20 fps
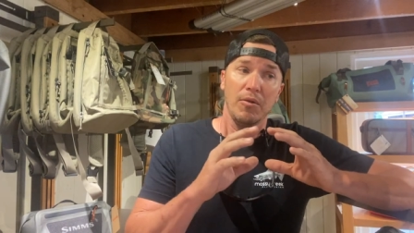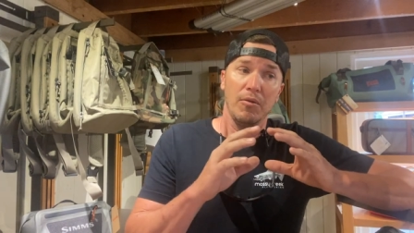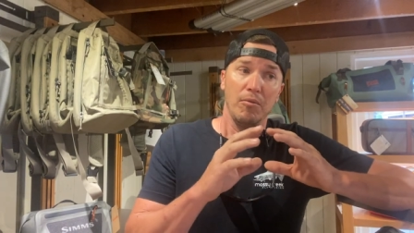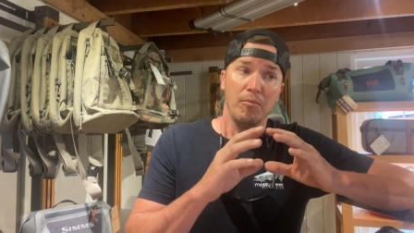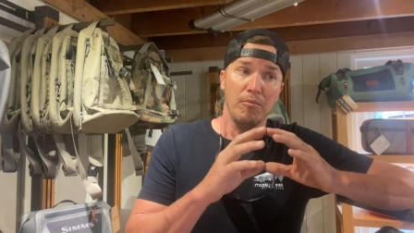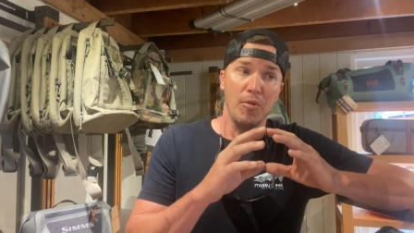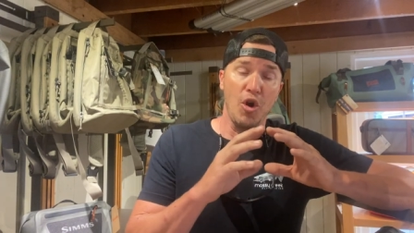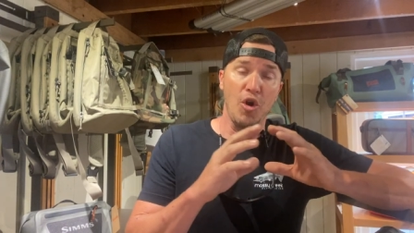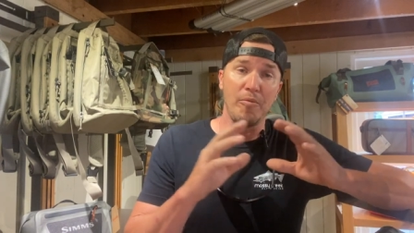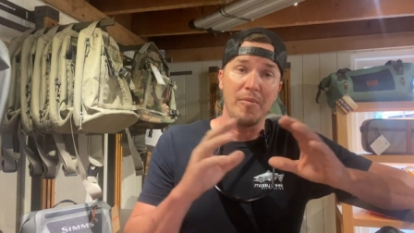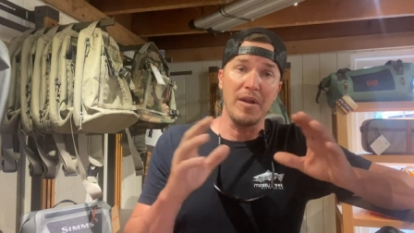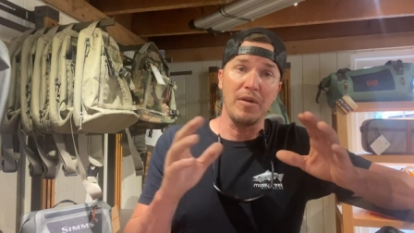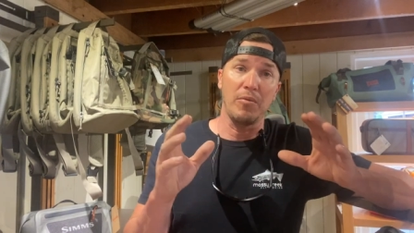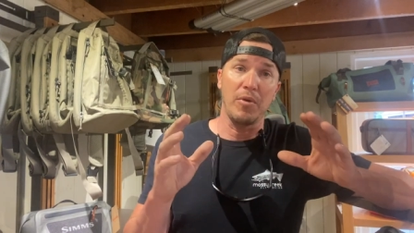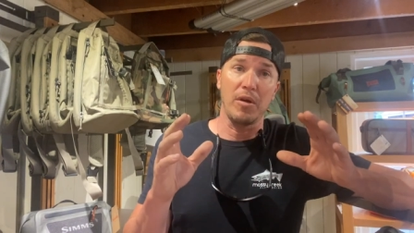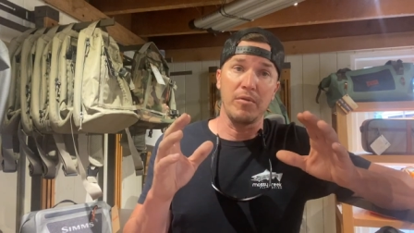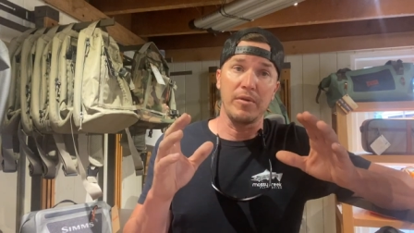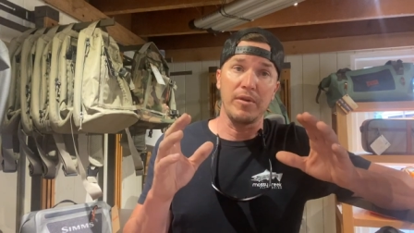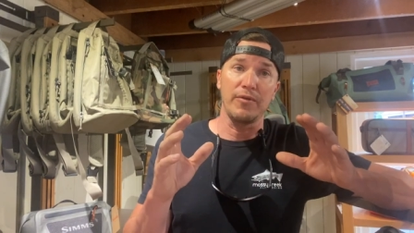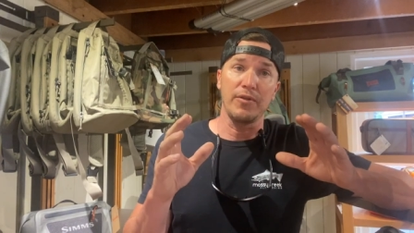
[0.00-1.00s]
moment
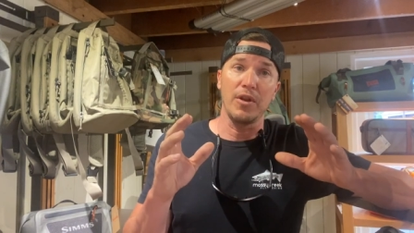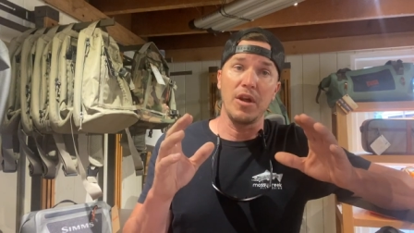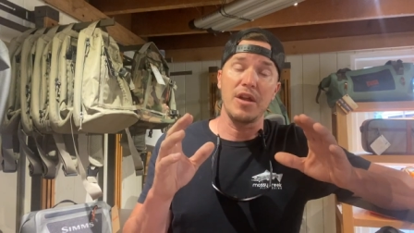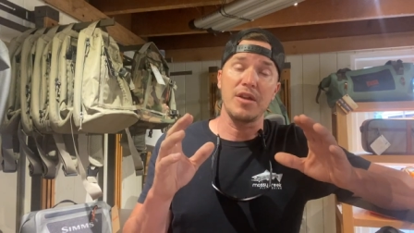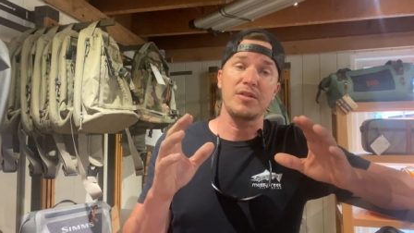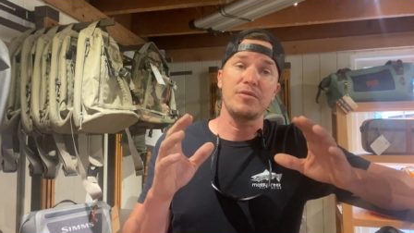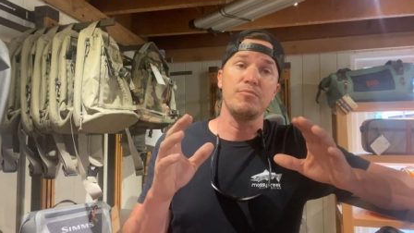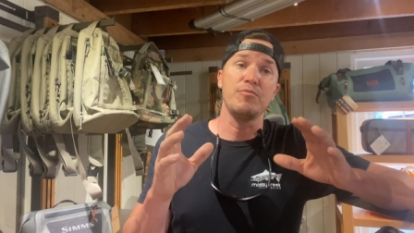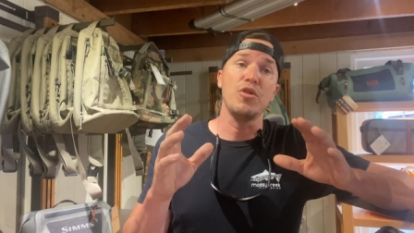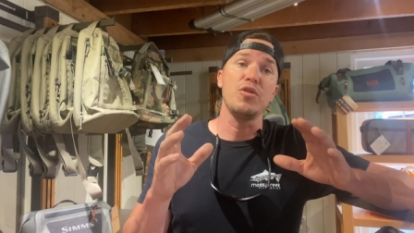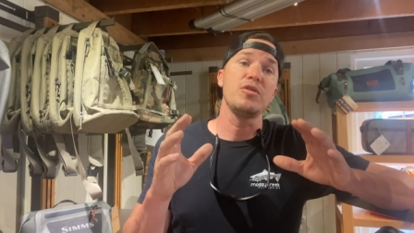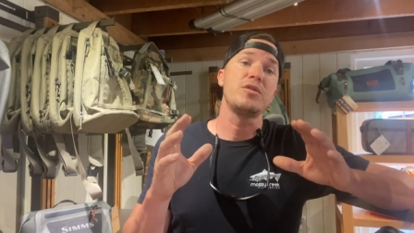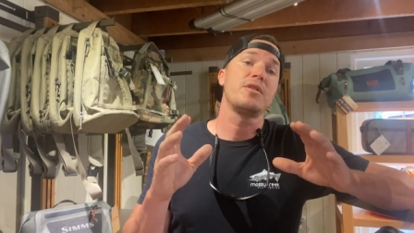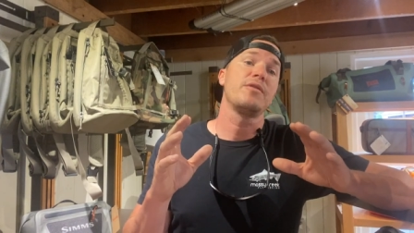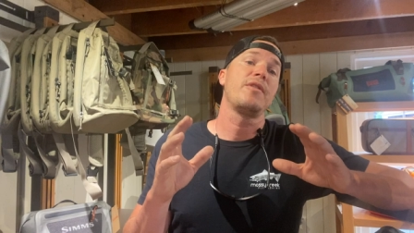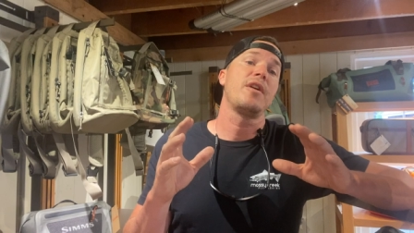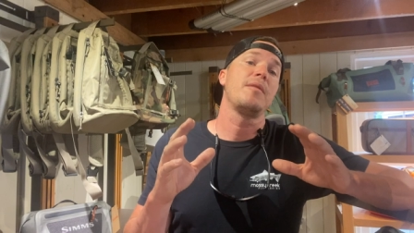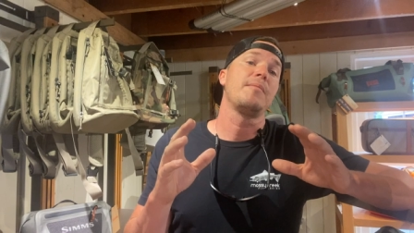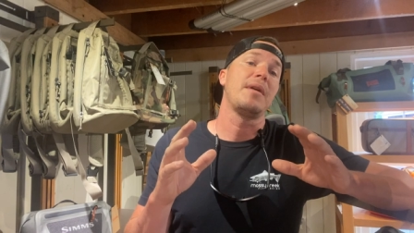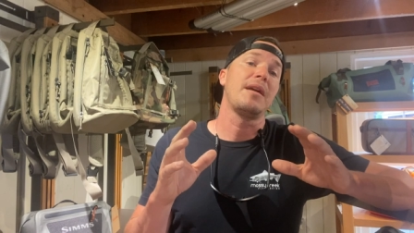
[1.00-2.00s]
where we've lost most
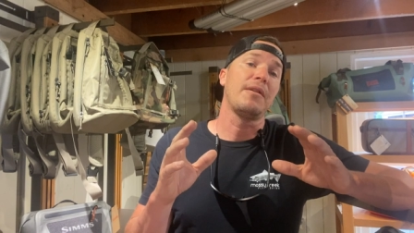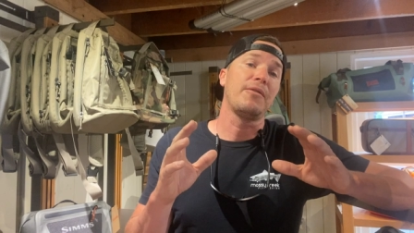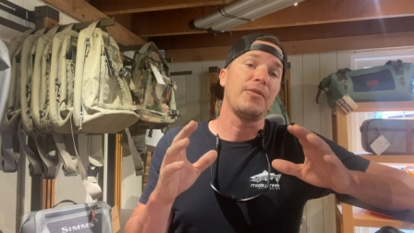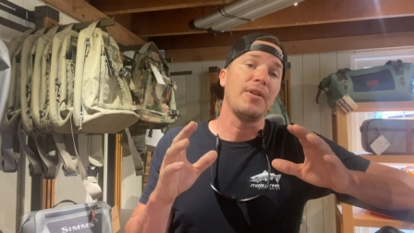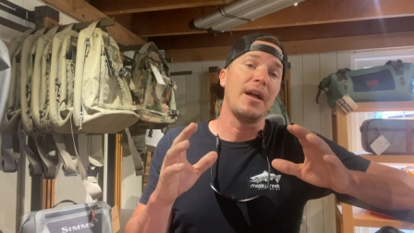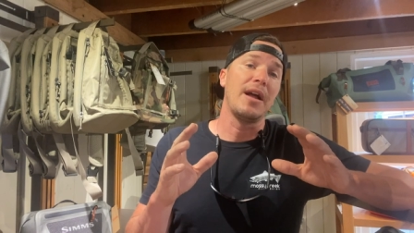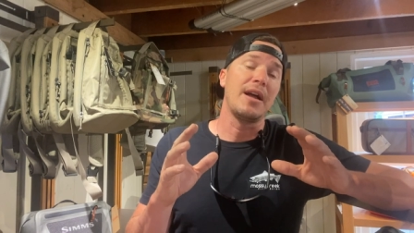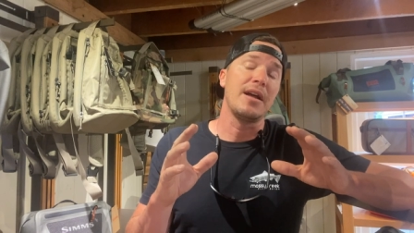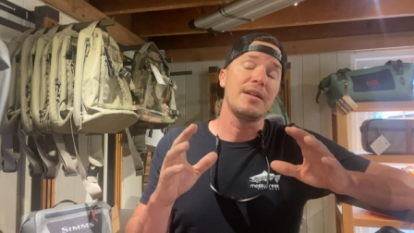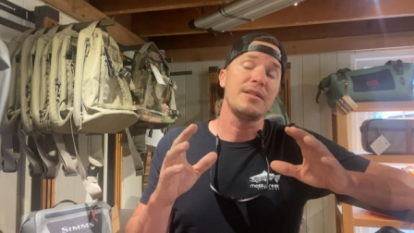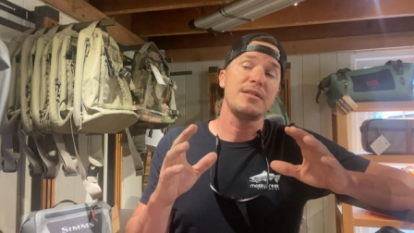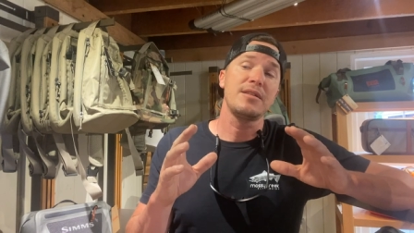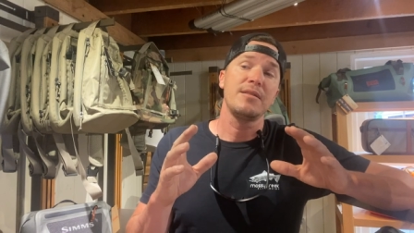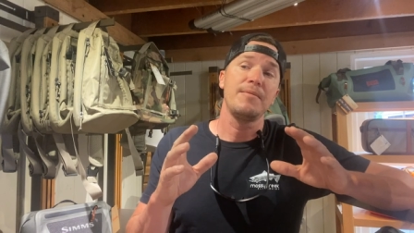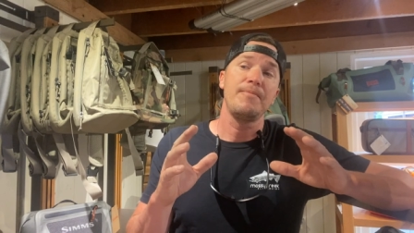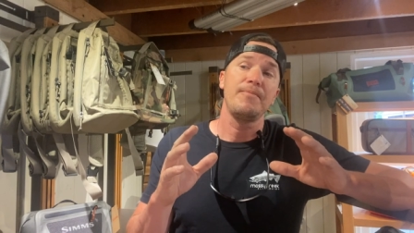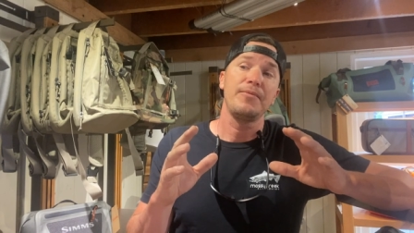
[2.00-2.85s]
of our mayflies